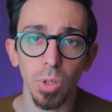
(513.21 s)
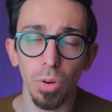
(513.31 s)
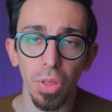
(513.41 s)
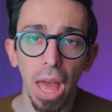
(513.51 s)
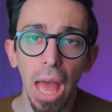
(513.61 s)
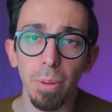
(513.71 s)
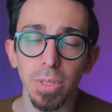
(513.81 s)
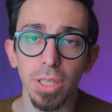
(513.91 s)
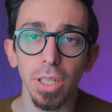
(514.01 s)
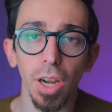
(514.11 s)
or the
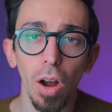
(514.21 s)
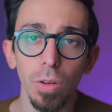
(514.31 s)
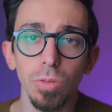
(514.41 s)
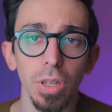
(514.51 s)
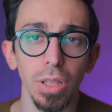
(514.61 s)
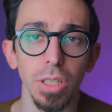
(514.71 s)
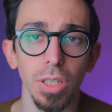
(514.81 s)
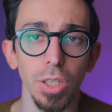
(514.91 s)
apps encountering this